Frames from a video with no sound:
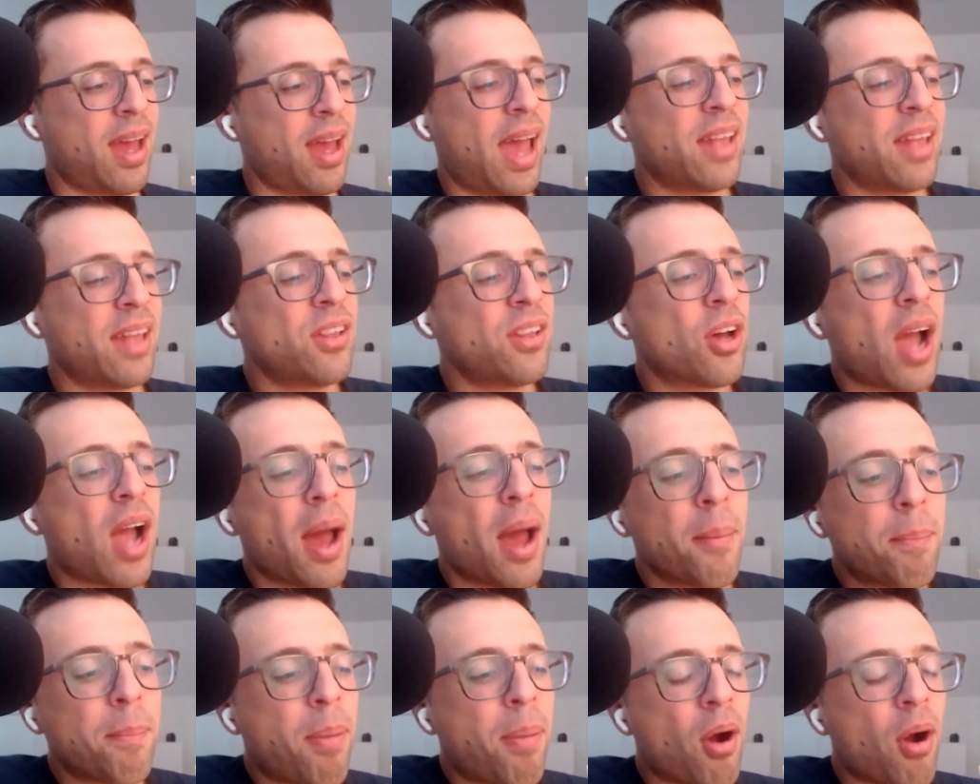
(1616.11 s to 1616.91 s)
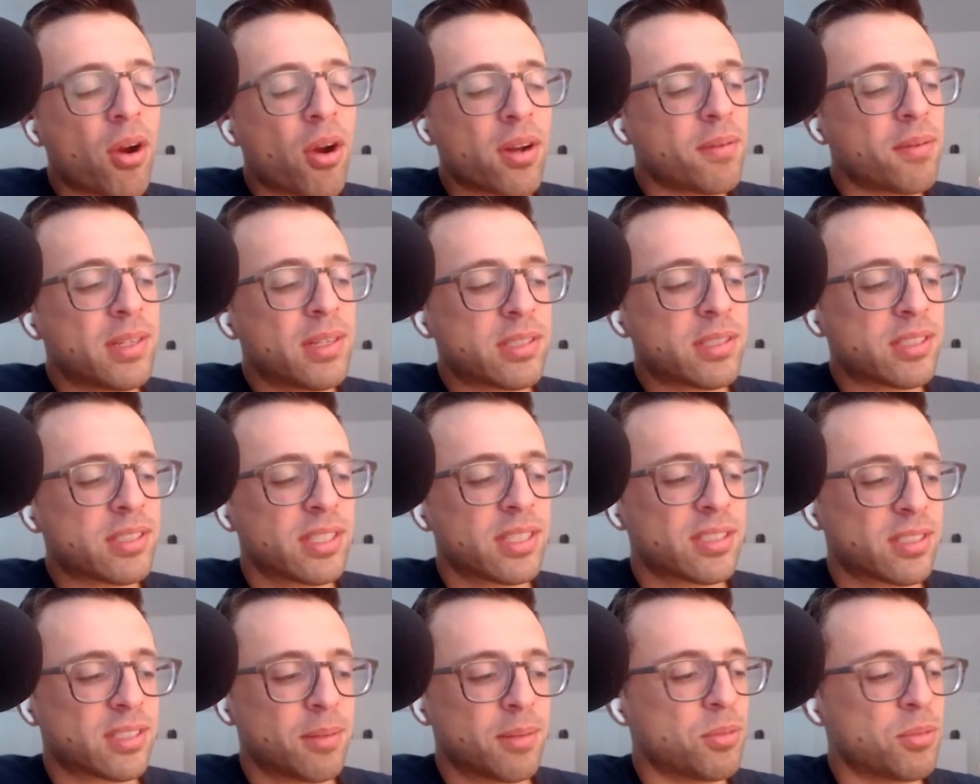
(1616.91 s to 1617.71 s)
And look, I'm part of this
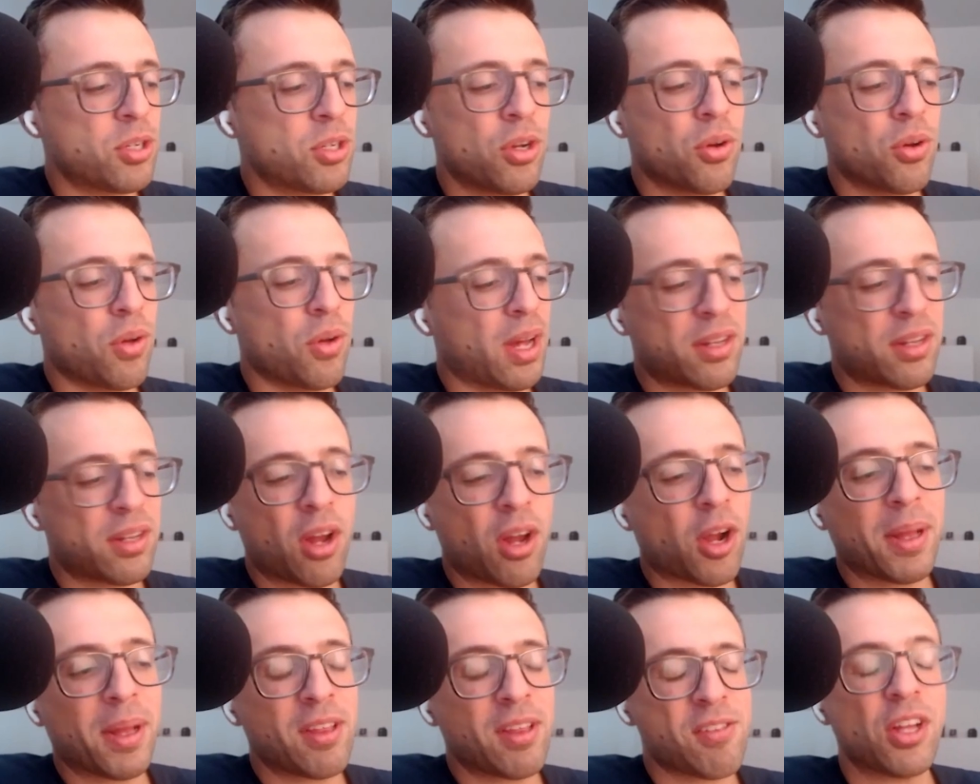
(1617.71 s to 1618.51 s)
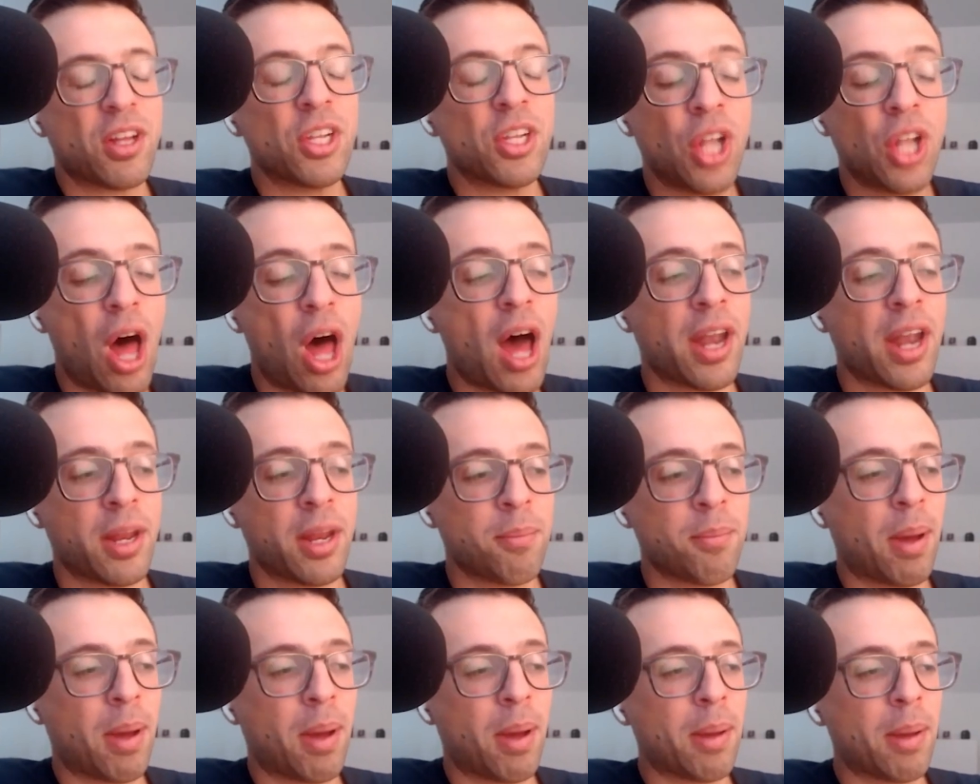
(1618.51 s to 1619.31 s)
system too. I talk about this a lot
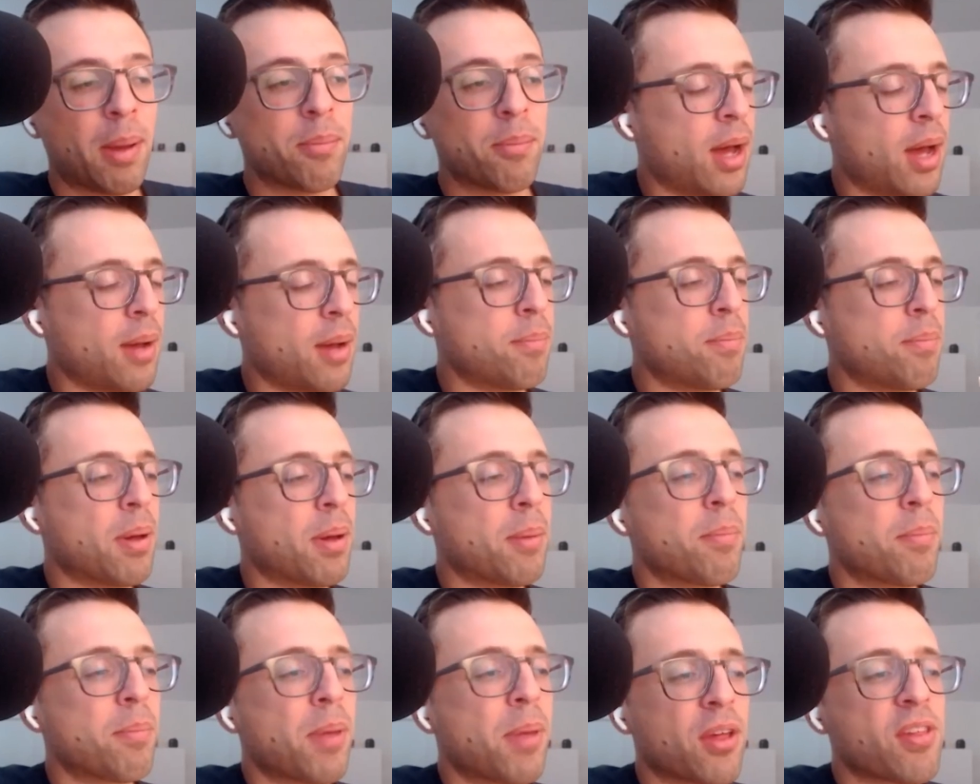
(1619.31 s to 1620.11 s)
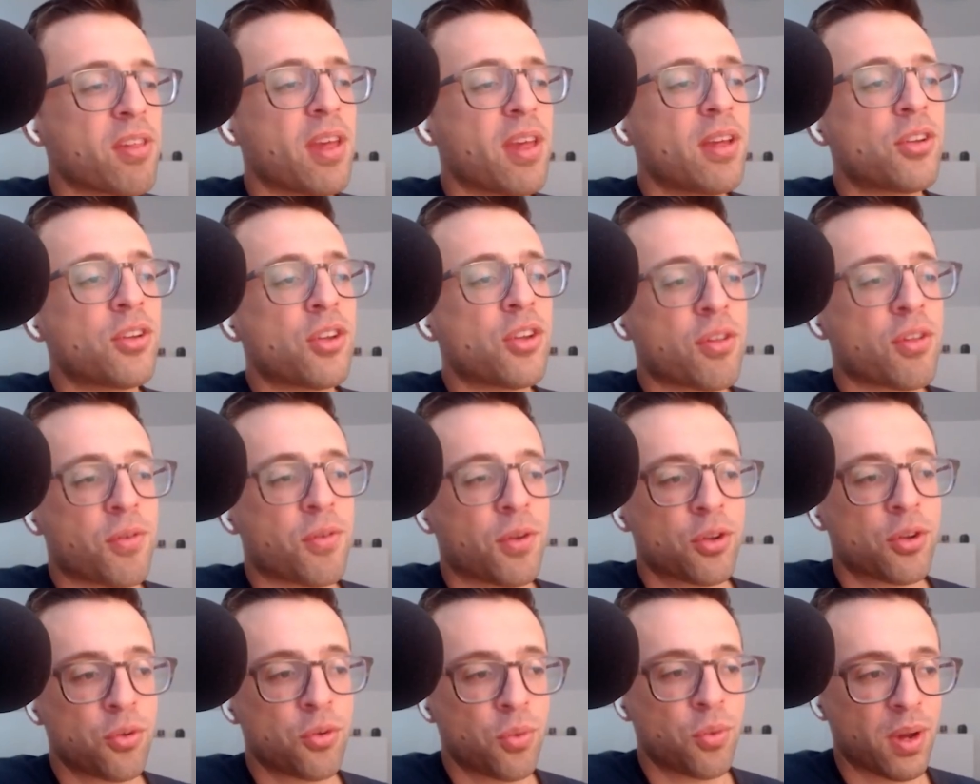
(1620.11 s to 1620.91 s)
in my book, uh, but but I'll say just
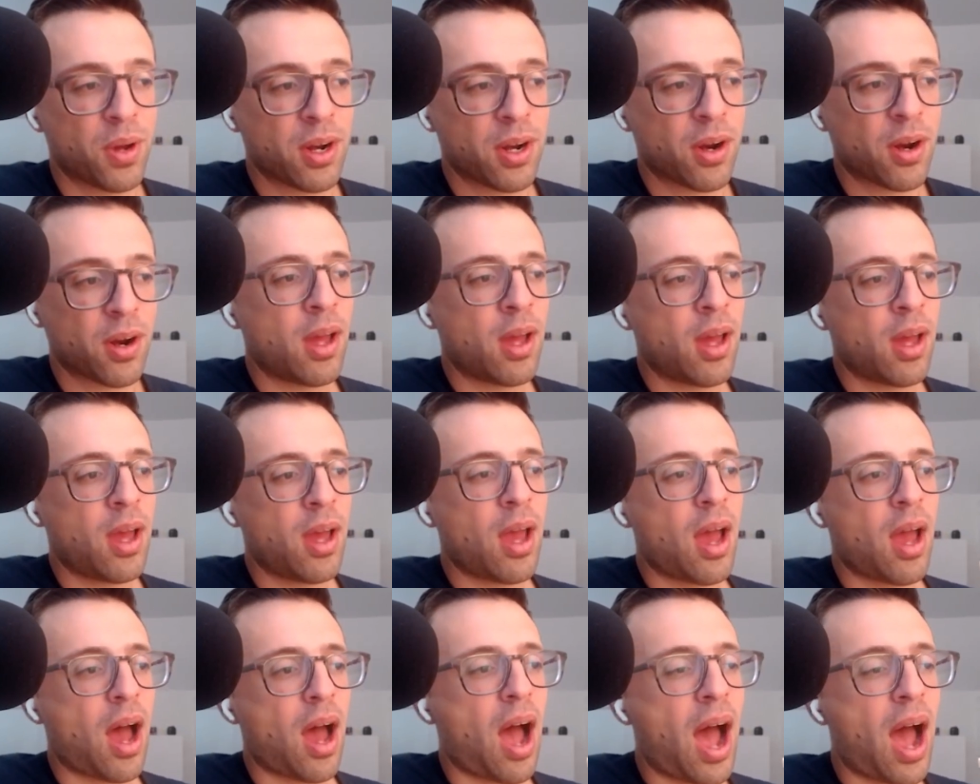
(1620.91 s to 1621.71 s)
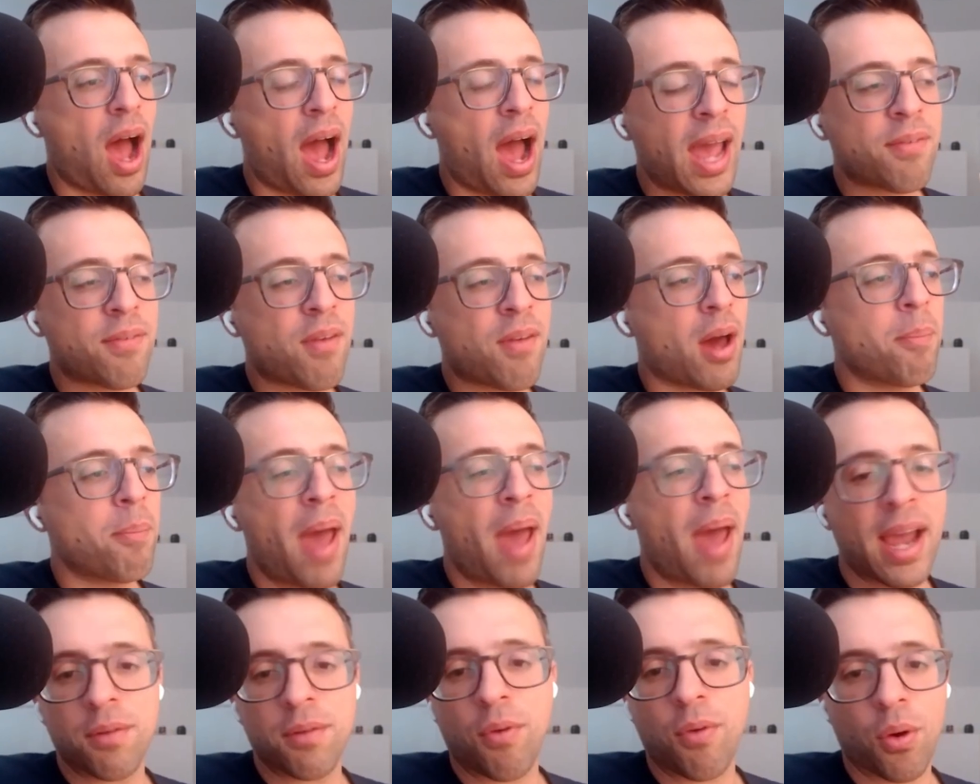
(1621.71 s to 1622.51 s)
for Twitter, I have gone
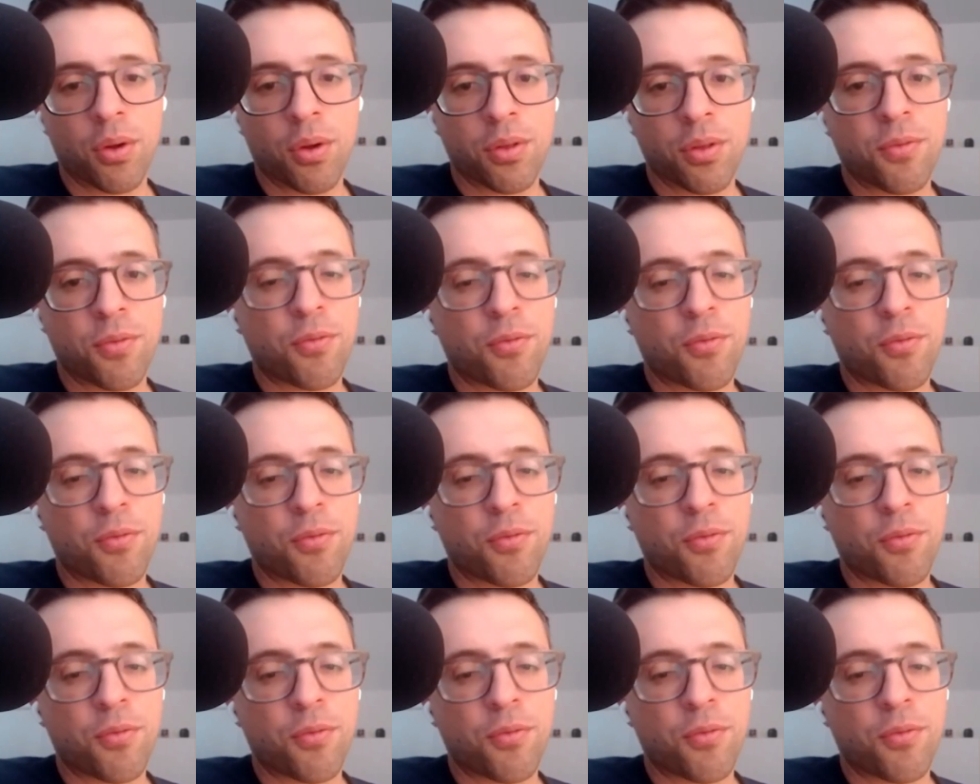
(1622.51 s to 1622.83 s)
back and forth